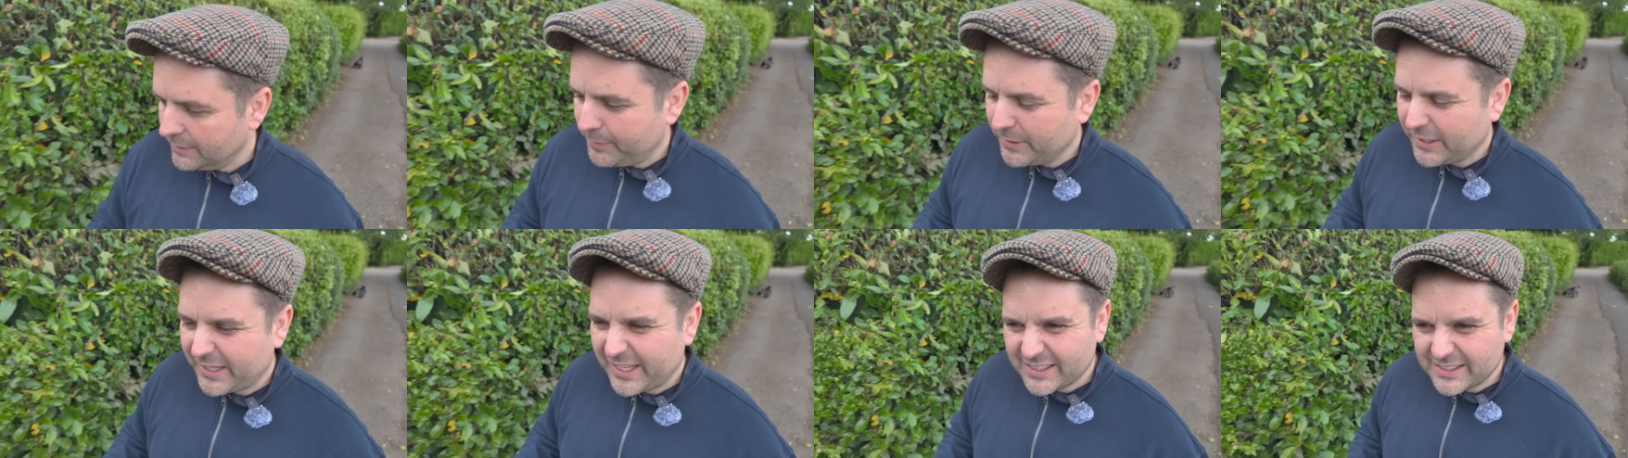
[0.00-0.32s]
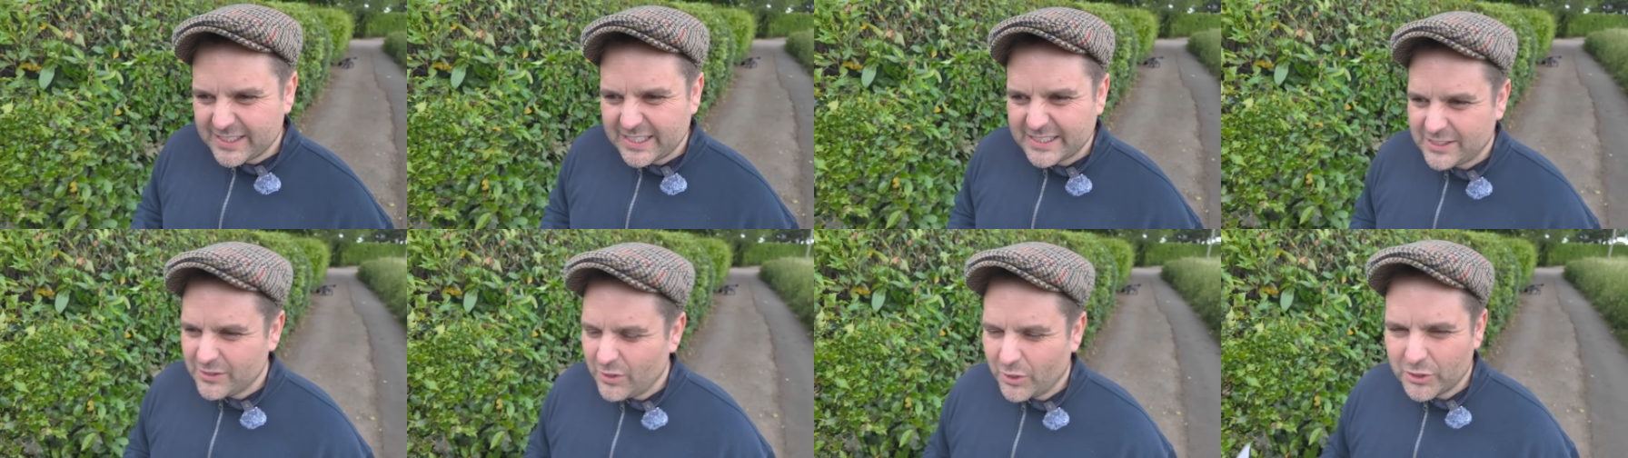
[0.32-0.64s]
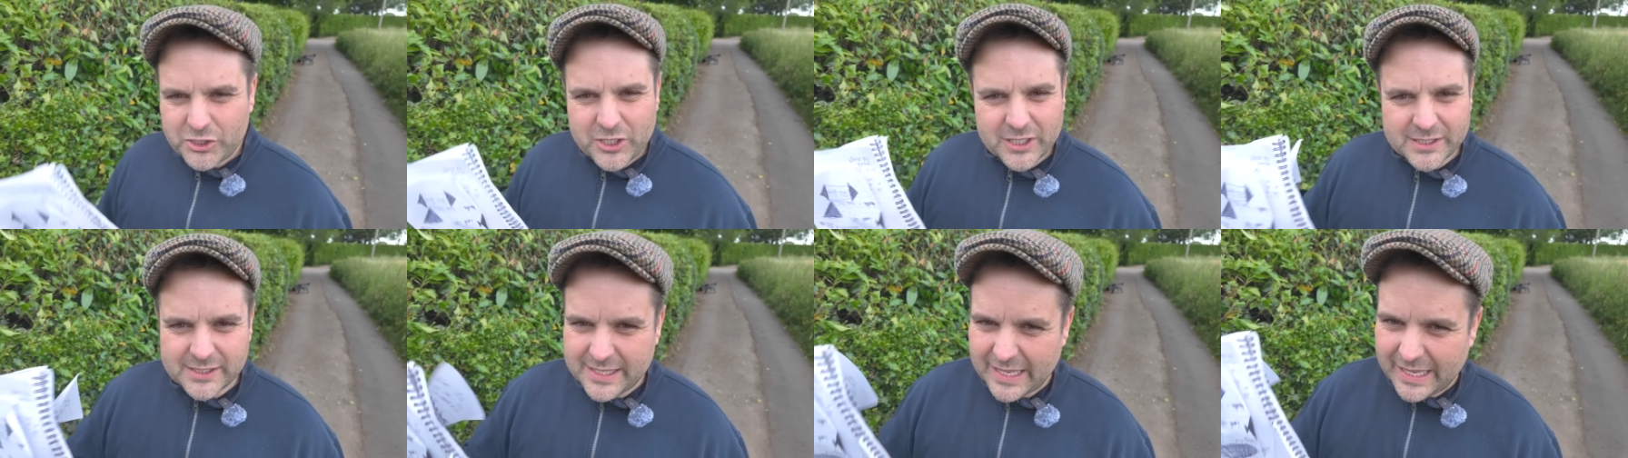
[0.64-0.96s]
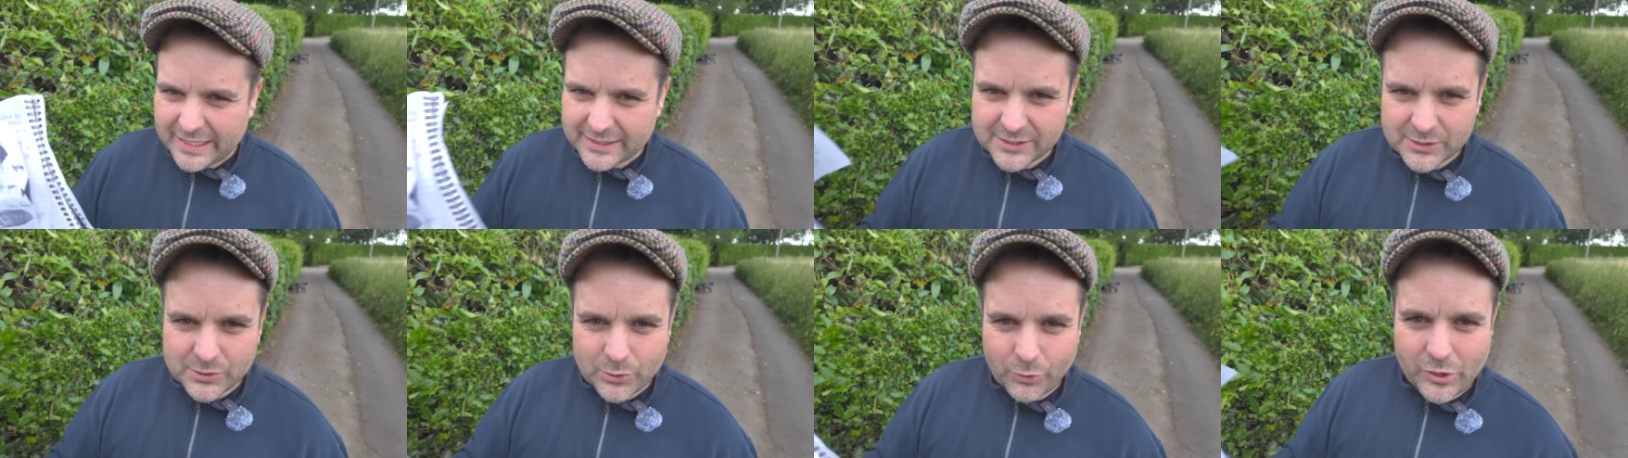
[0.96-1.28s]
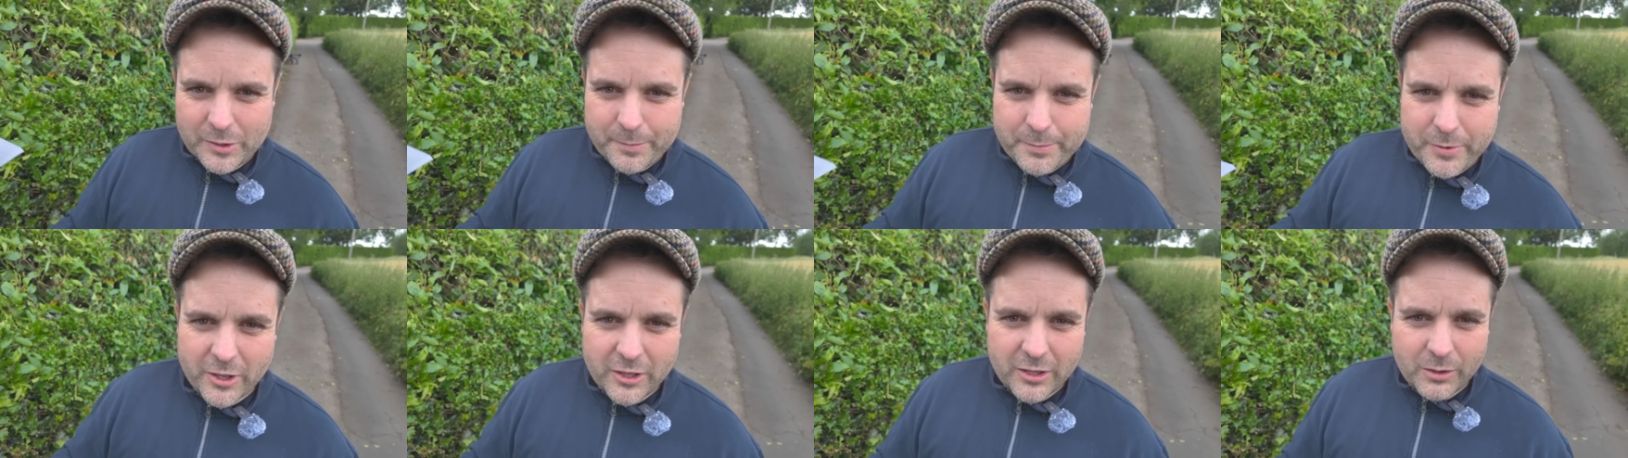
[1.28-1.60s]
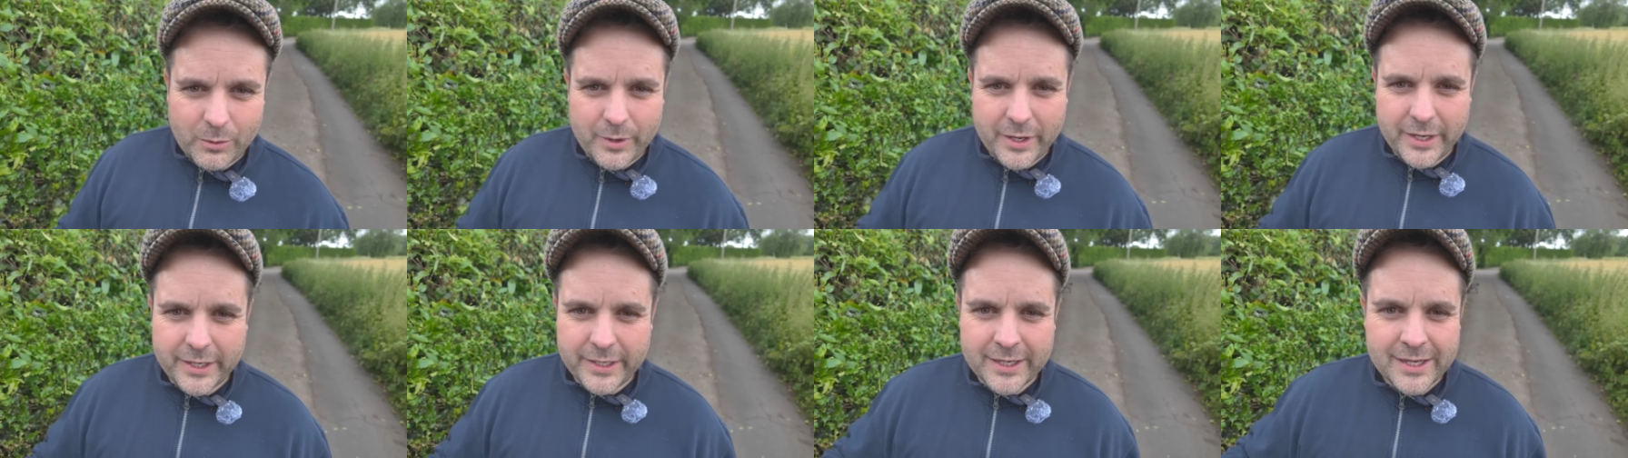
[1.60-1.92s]
because it's not just that story, by the
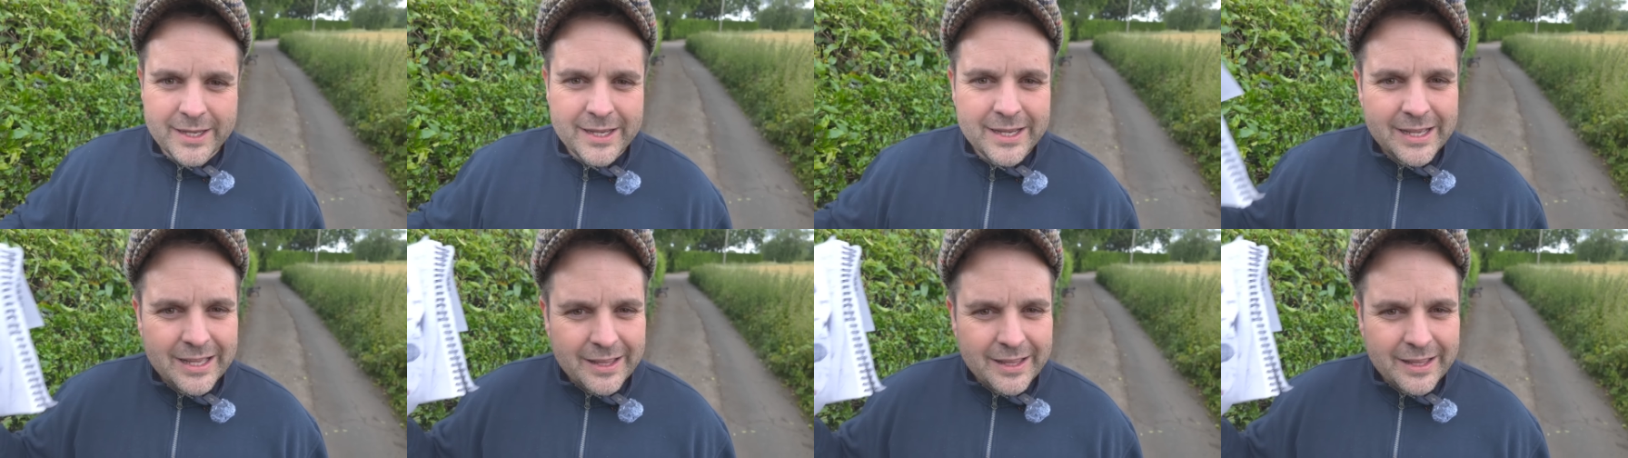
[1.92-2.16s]
way.